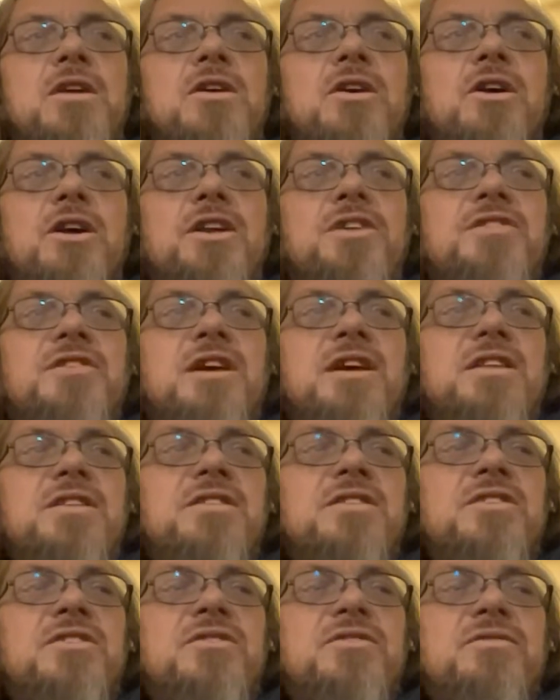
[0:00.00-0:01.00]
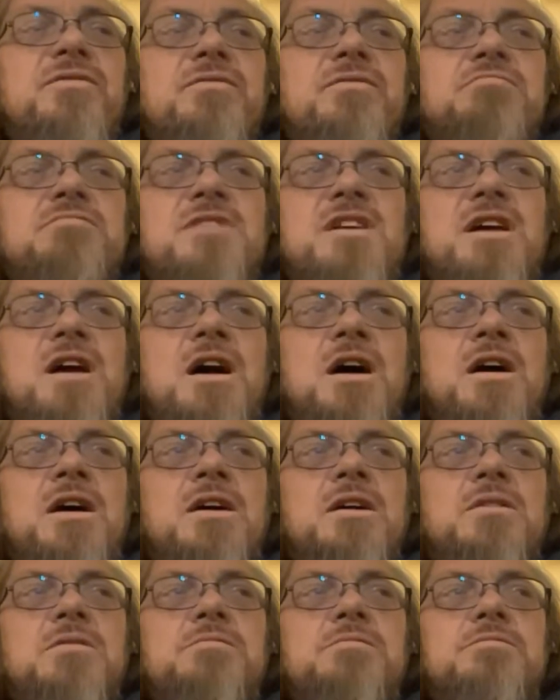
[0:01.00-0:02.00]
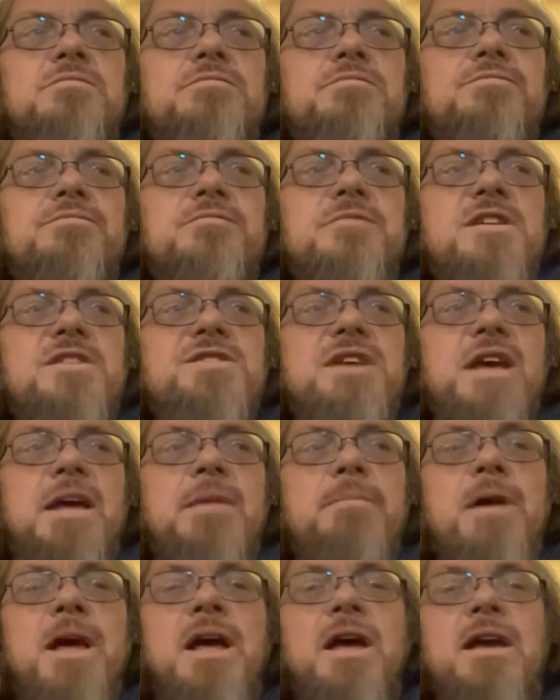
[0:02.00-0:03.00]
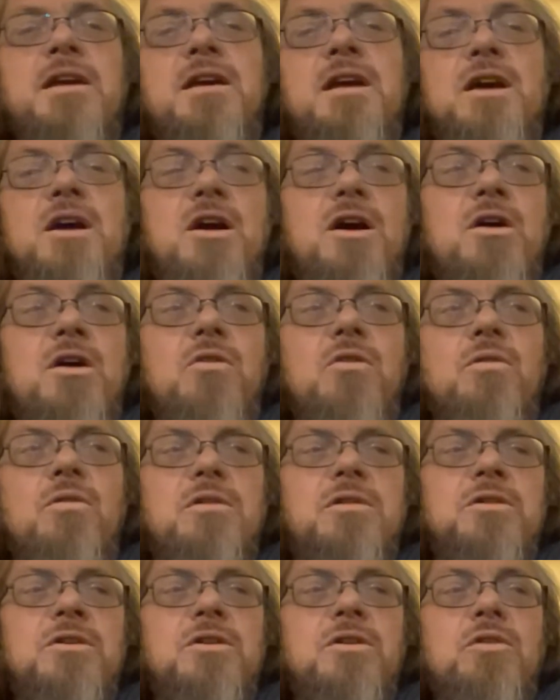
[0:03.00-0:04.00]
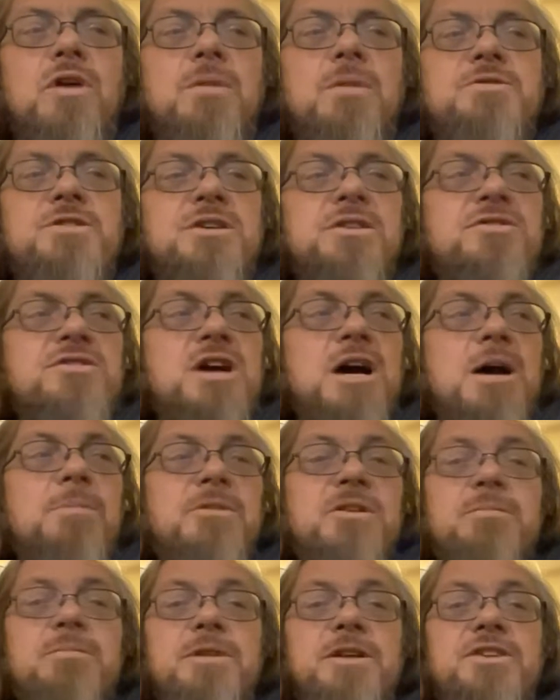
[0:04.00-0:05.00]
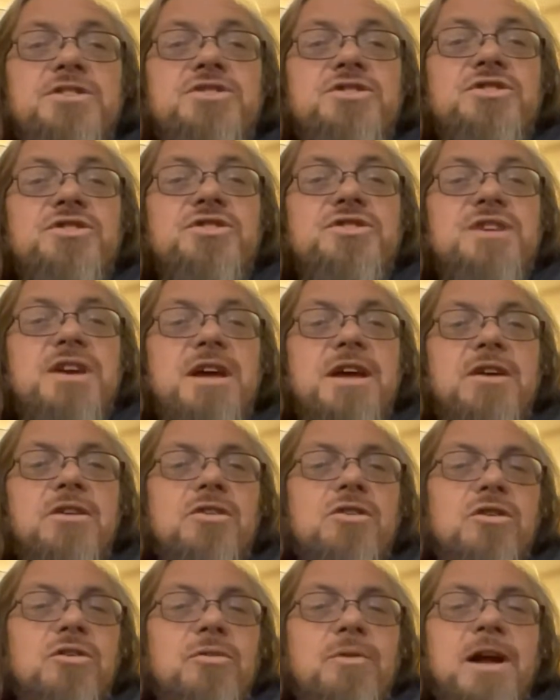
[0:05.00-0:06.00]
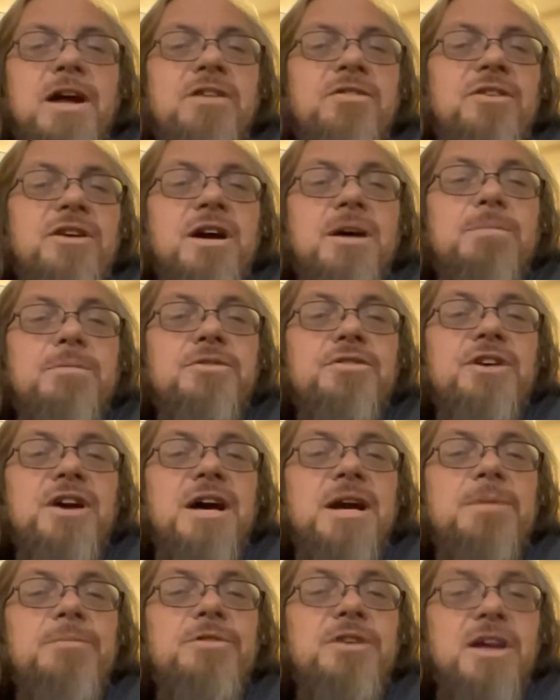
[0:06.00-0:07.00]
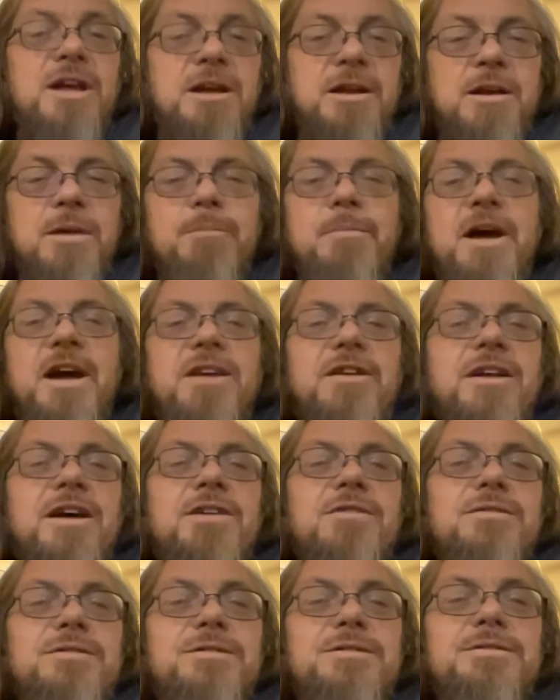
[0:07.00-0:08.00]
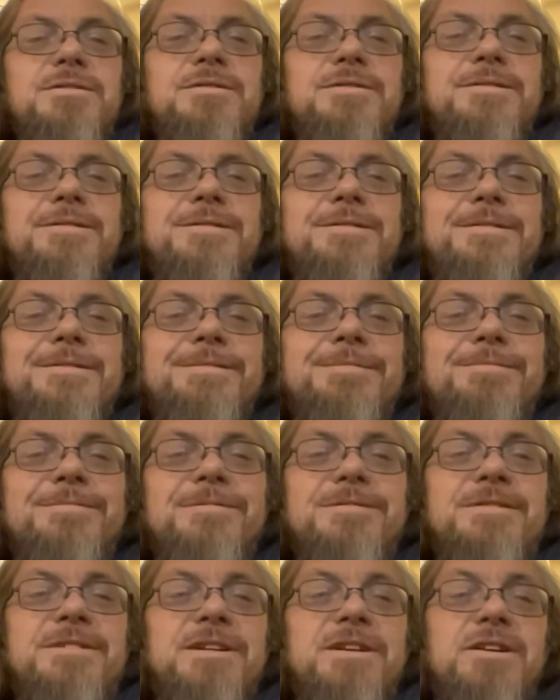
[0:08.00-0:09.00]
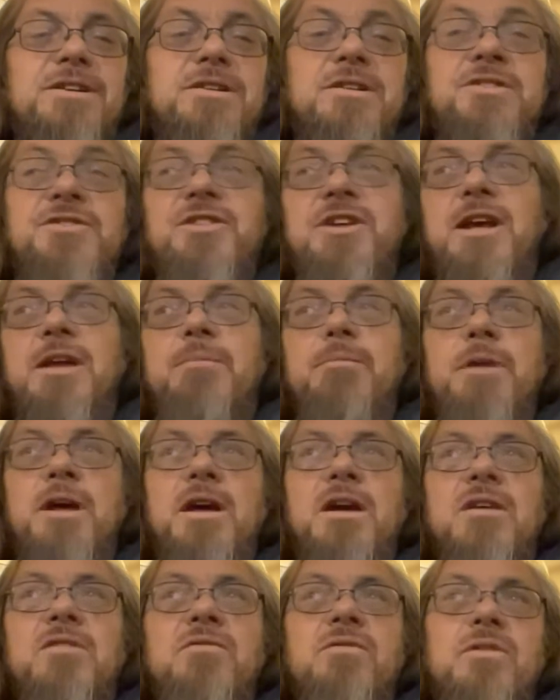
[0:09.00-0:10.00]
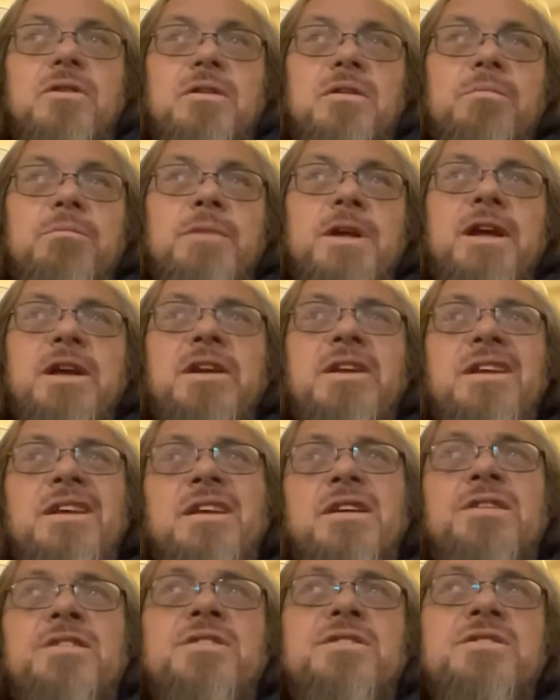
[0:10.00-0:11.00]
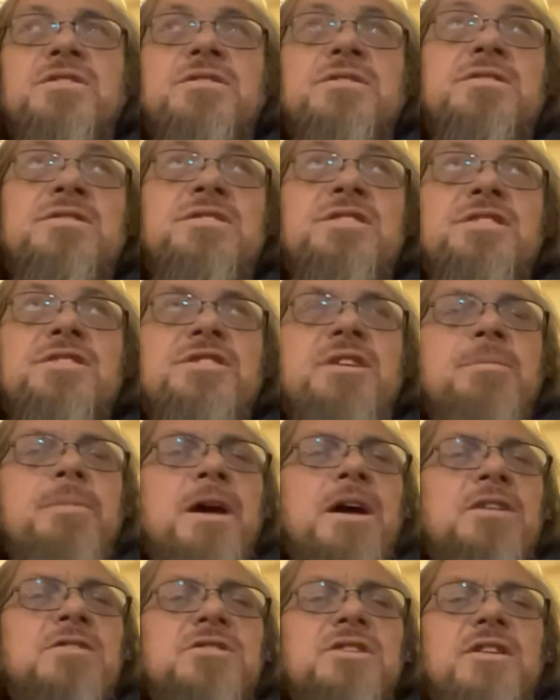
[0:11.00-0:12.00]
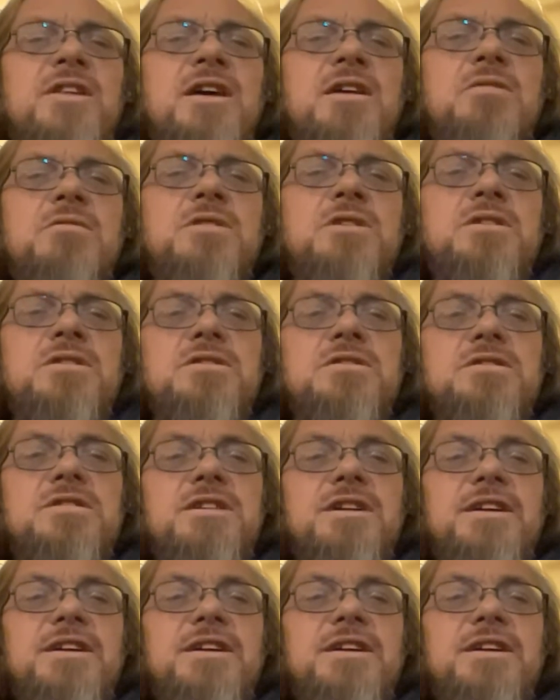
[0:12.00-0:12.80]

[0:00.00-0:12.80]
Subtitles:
you're going to take this um, sandbag, go up to the top of the bleachers, go around a couple times, come back down. The sandbag for men is 60 pounds at that one.